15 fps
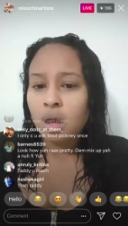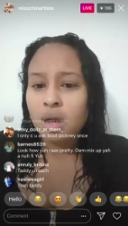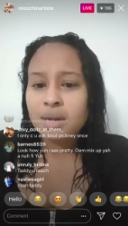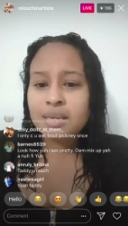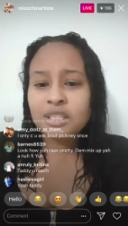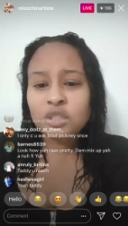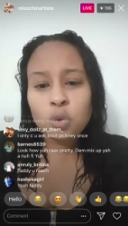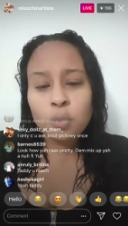
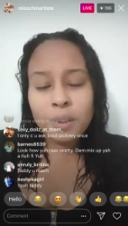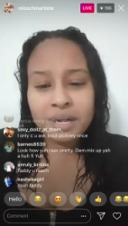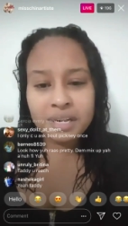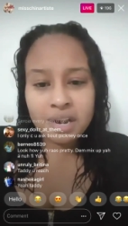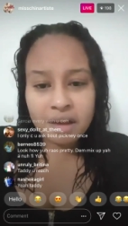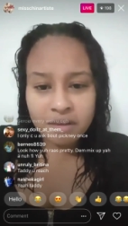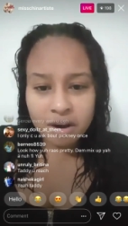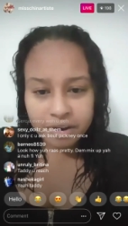This woman did
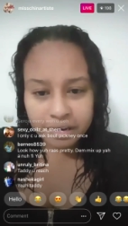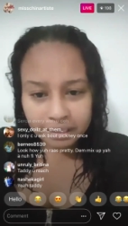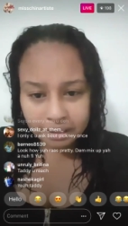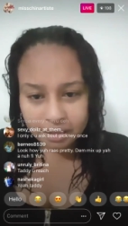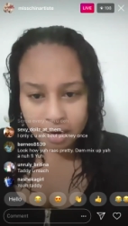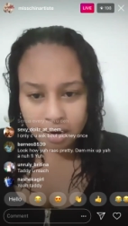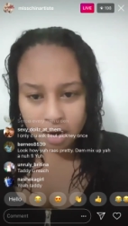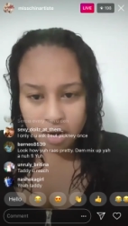have a
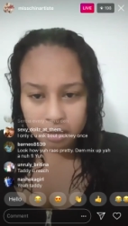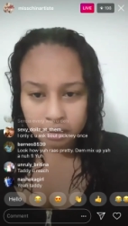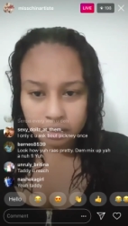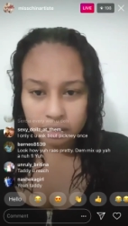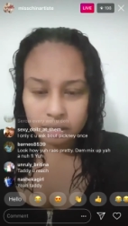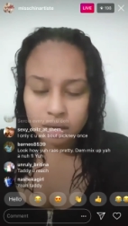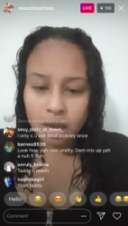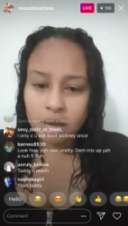restaurant
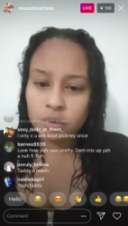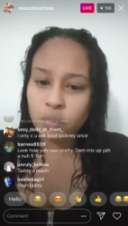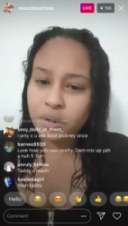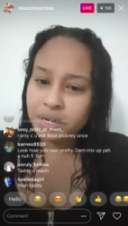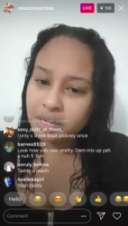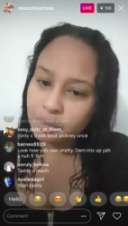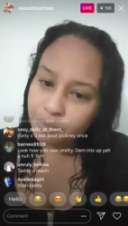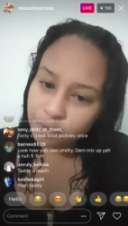and
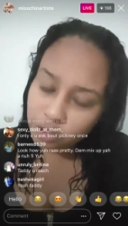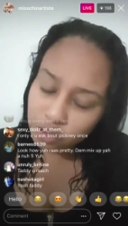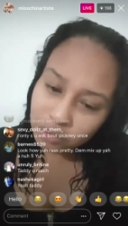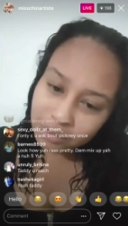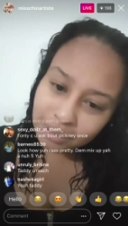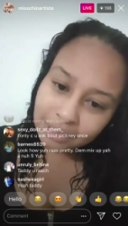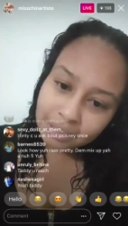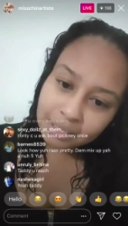when she
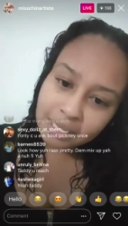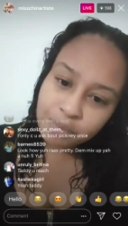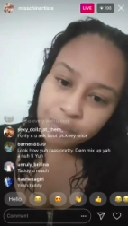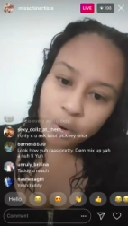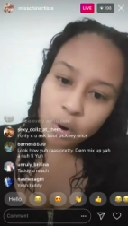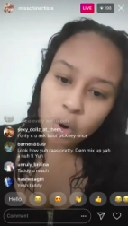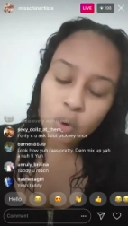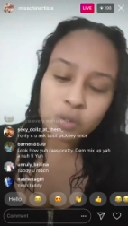produced to
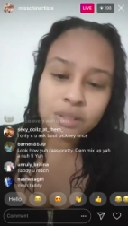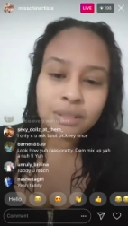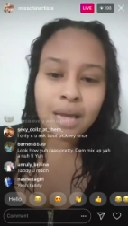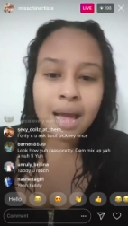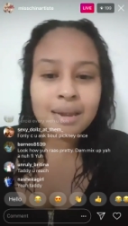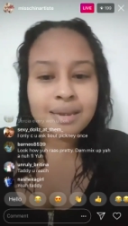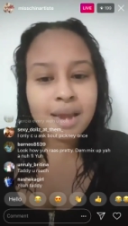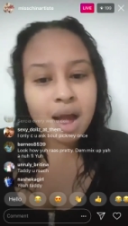sleep out
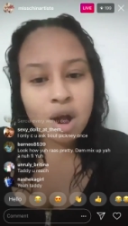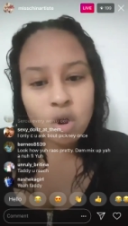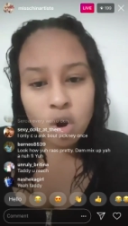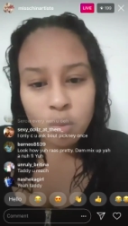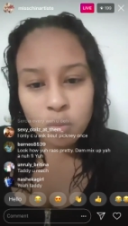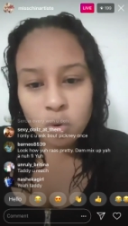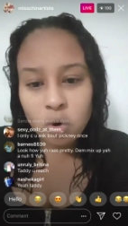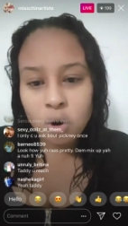and now
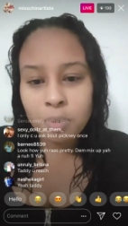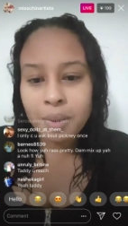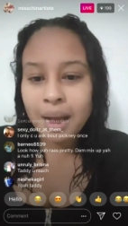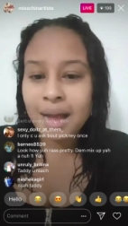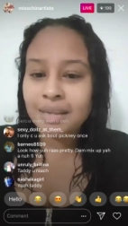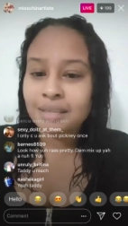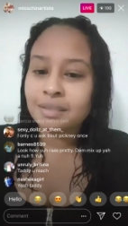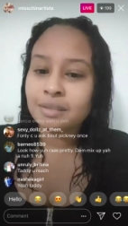come home
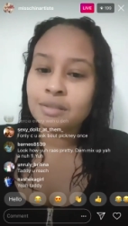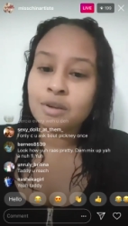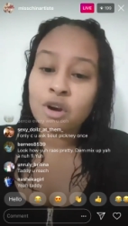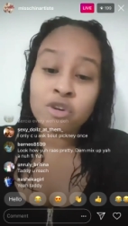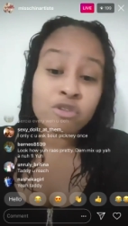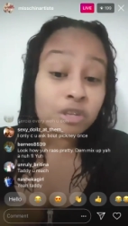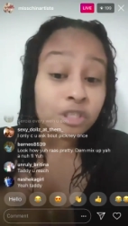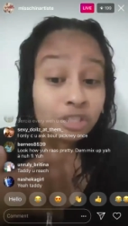and no
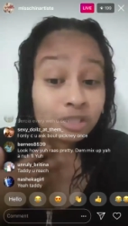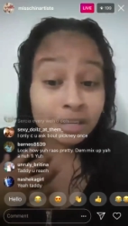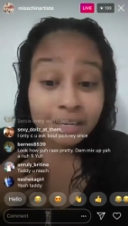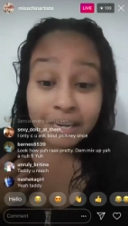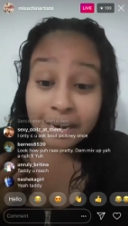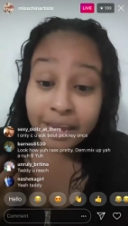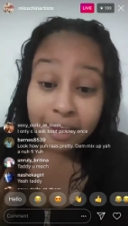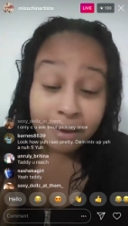grocery no
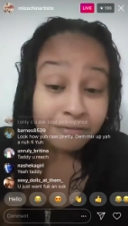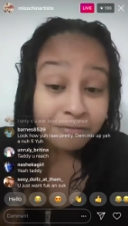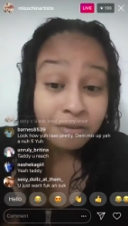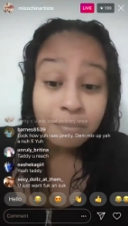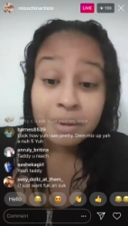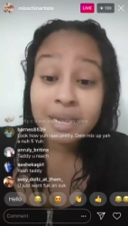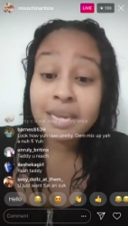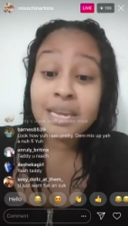there for
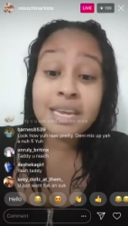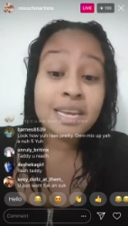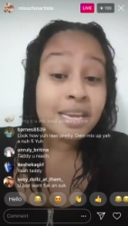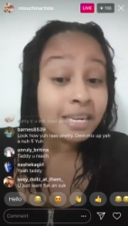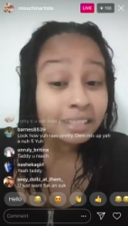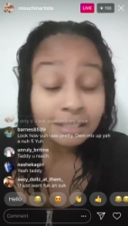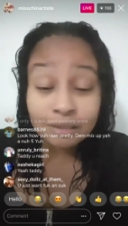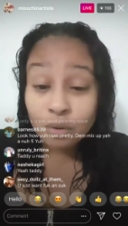me
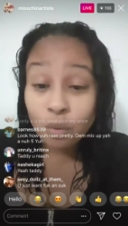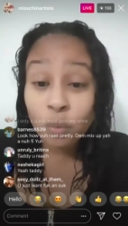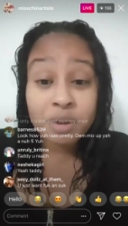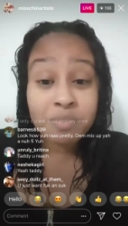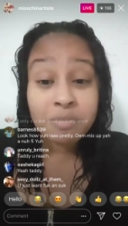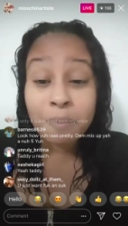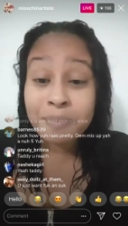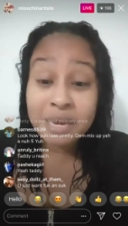eat with
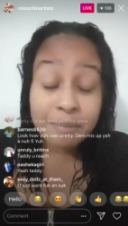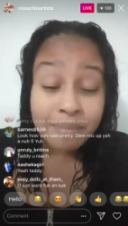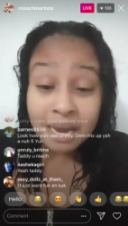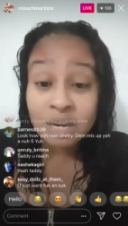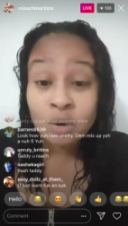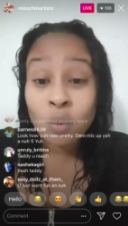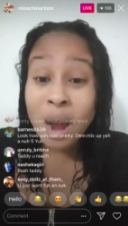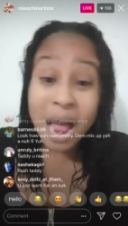my big
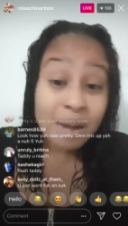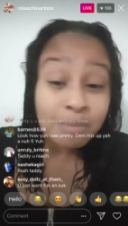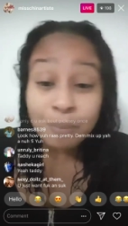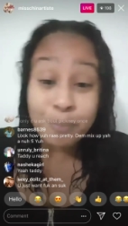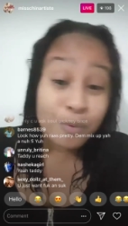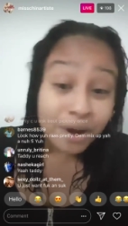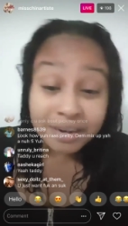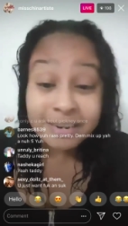belly while
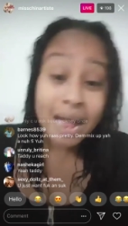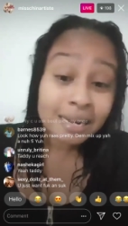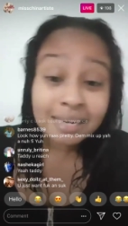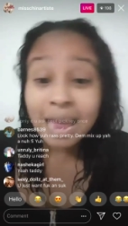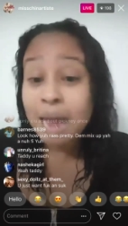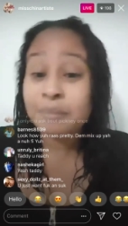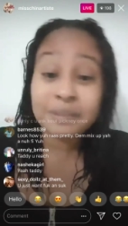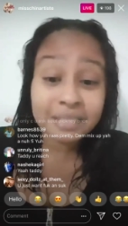I'm pregnant
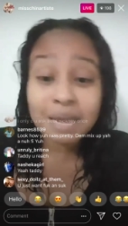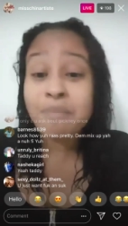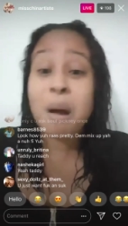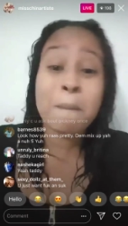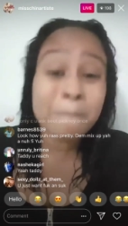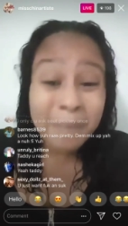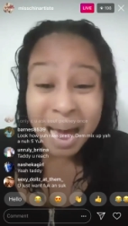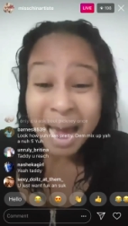can say
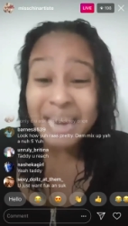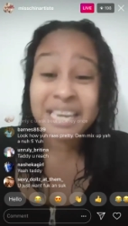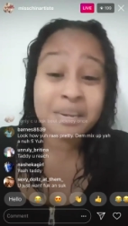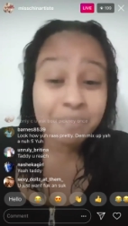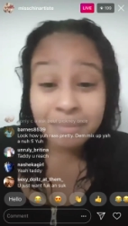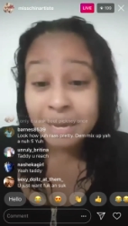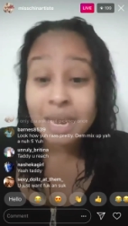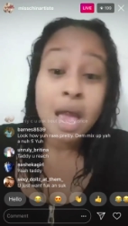my
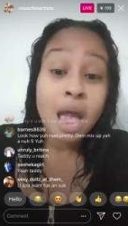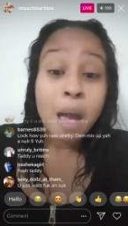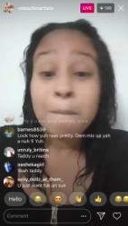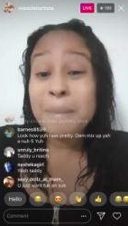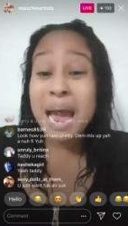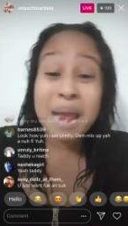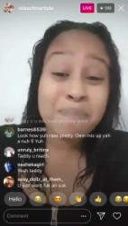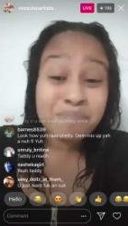mind me
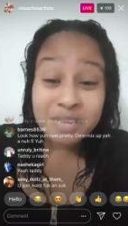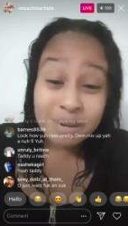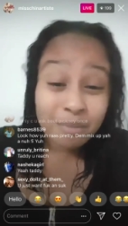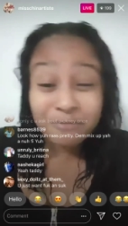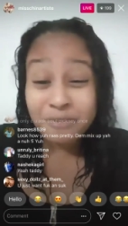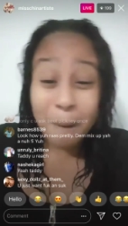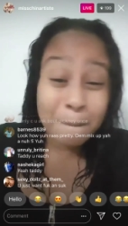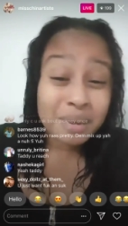mind
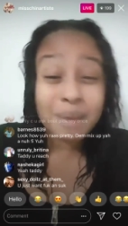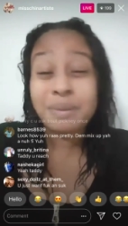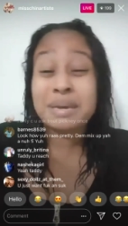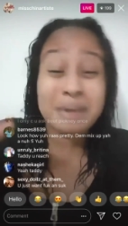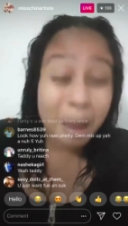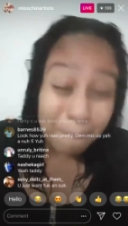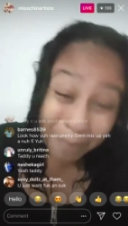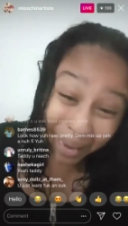baby from baby
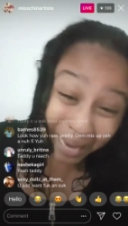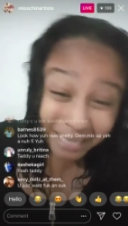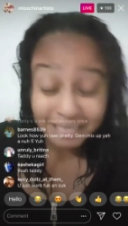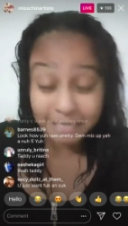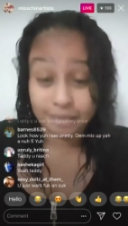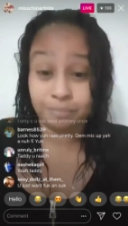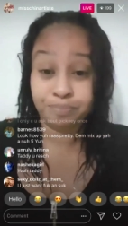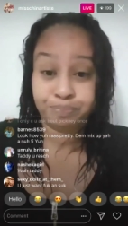in a
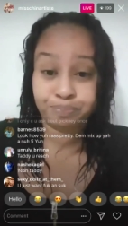belly.